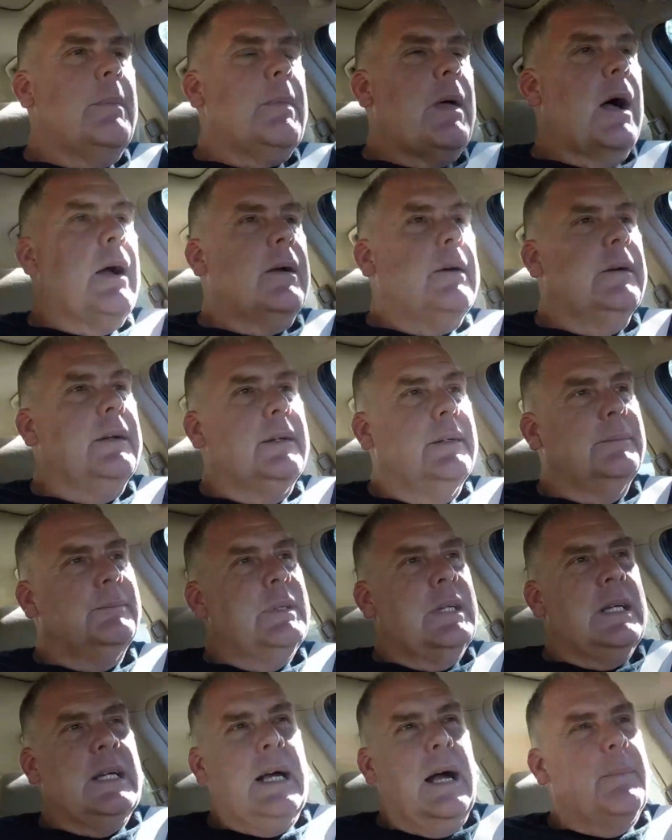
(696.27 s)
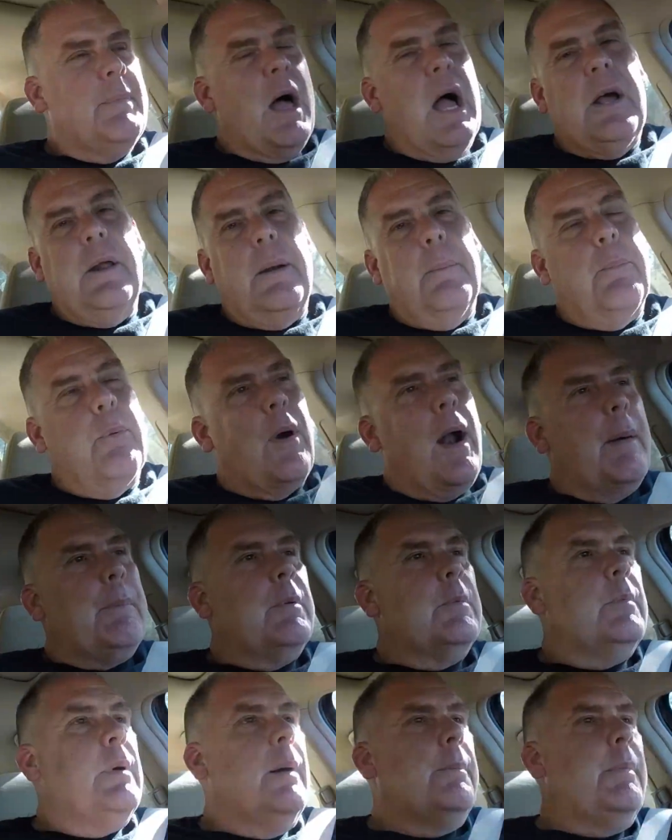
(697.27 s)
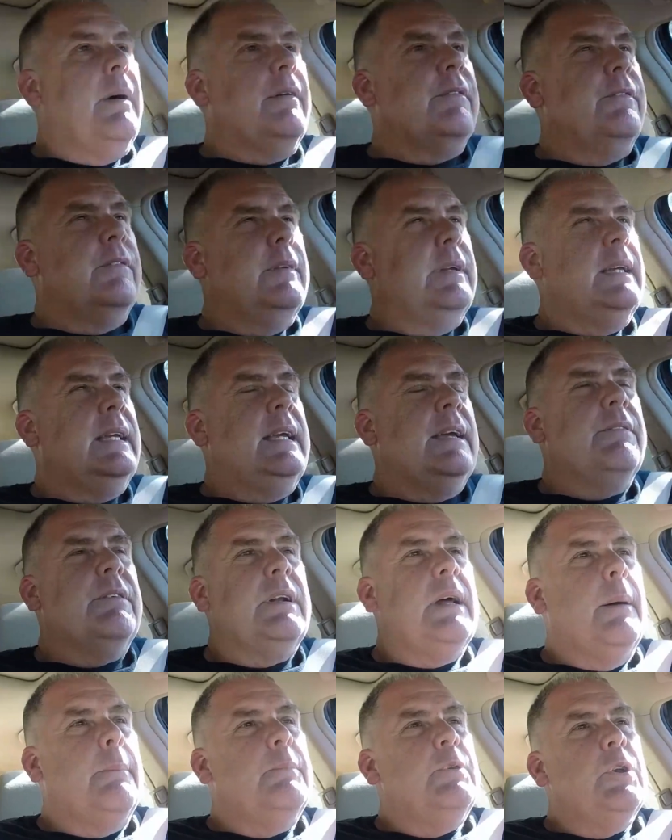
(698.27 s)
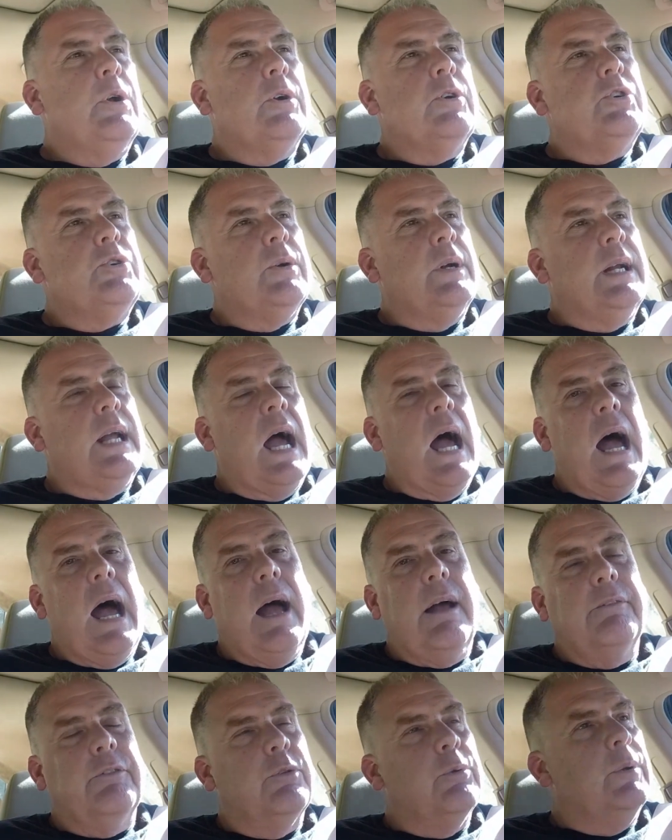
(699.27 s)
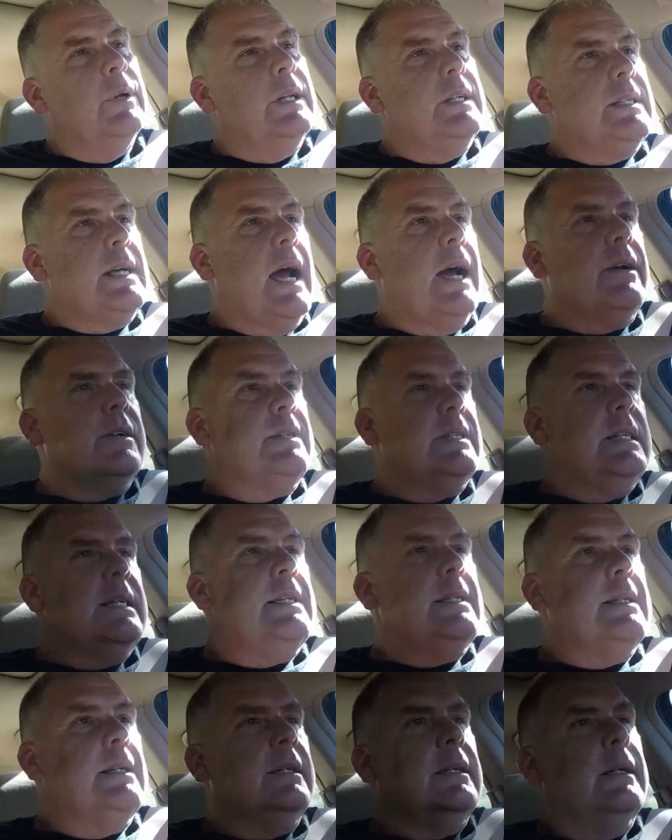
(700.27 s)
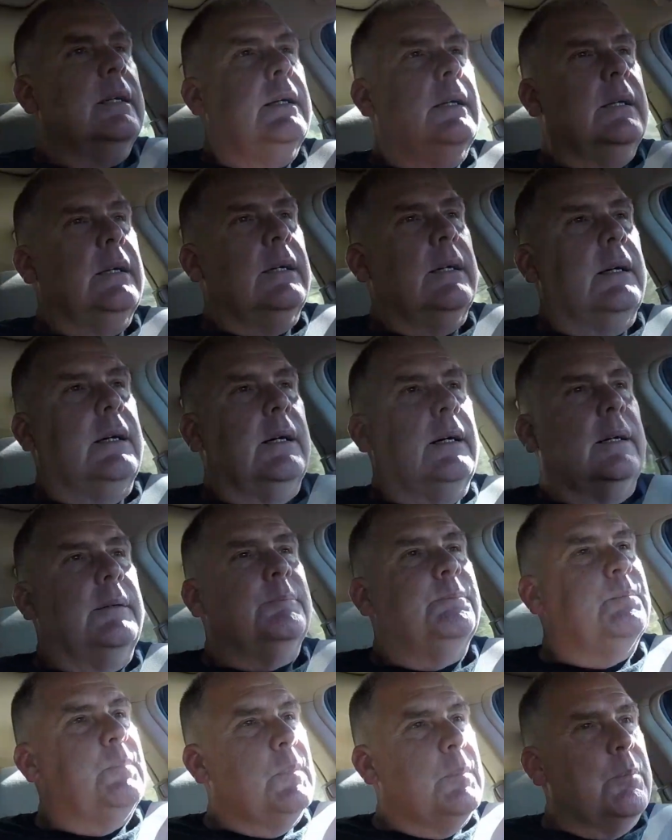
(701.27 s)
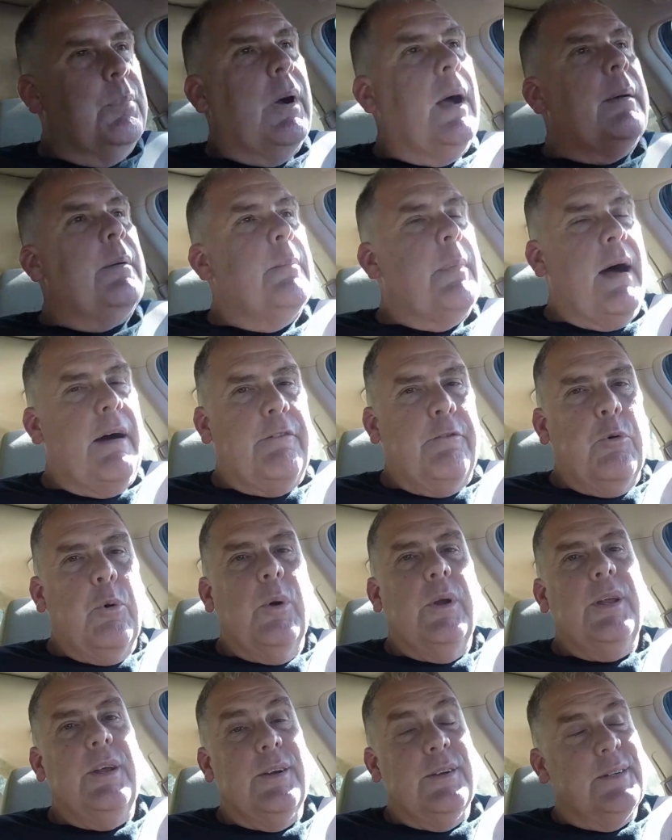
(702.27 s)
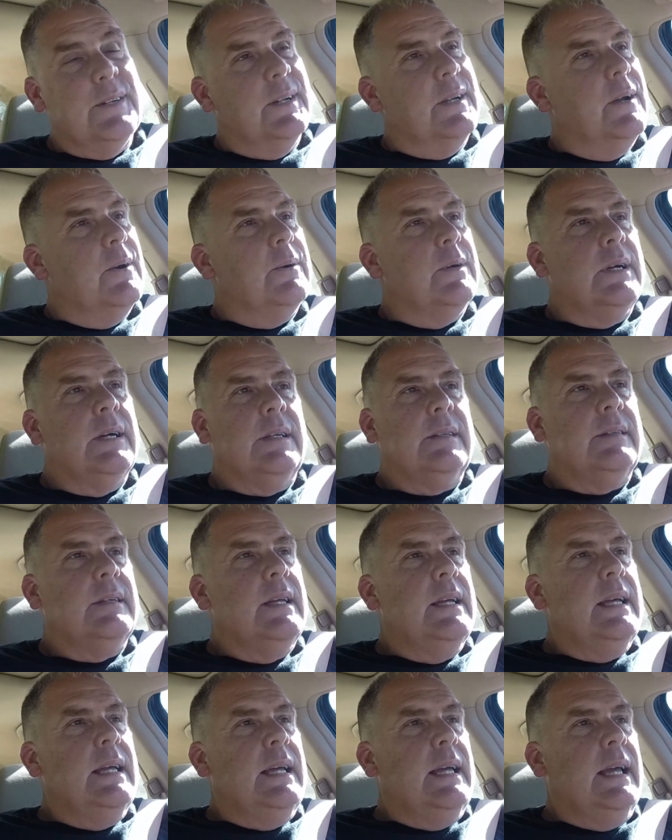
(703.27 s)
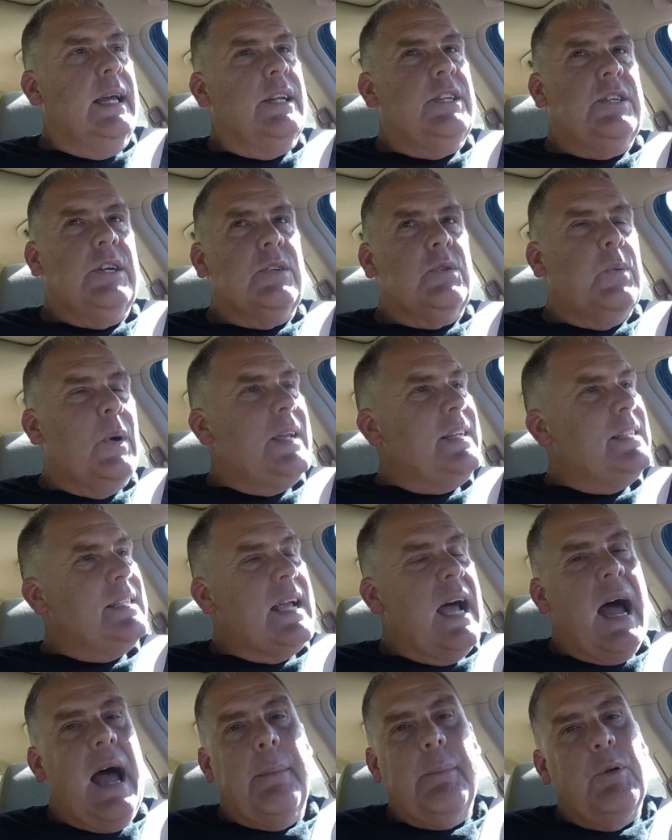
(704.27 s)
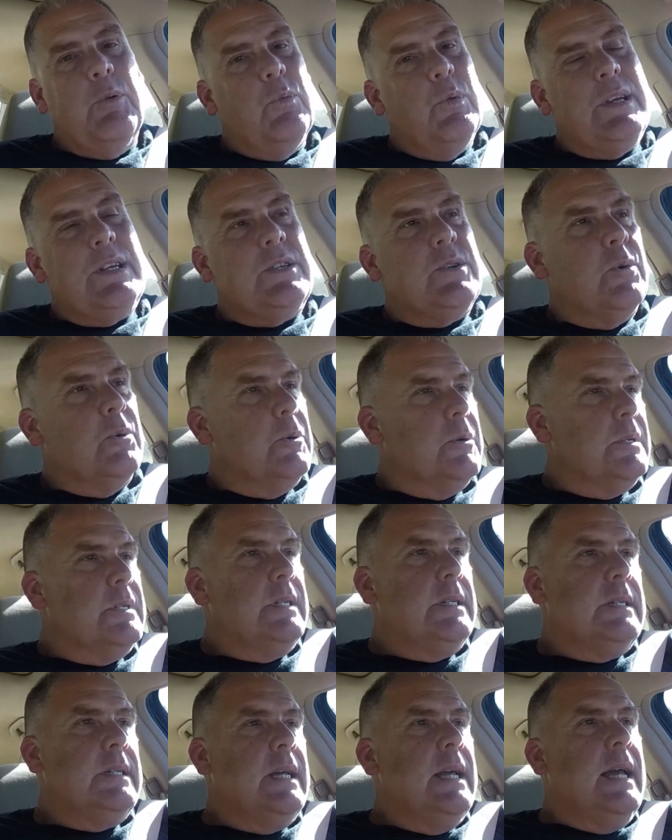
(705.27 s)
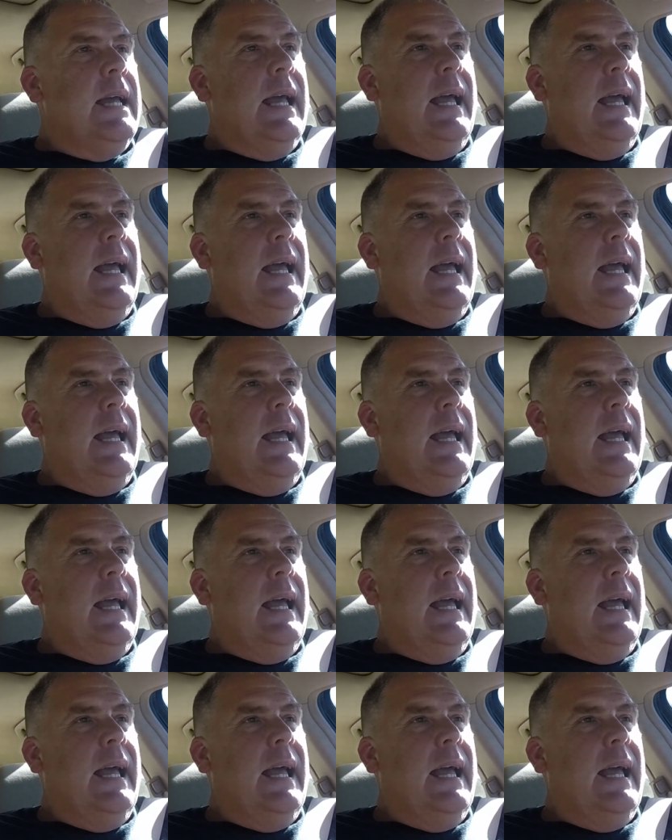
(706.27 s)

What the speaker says: I'm not gonna prop them up. I've given up nurturing hives through an entire season, probably about 4 years ago, because it just wastes time and resources.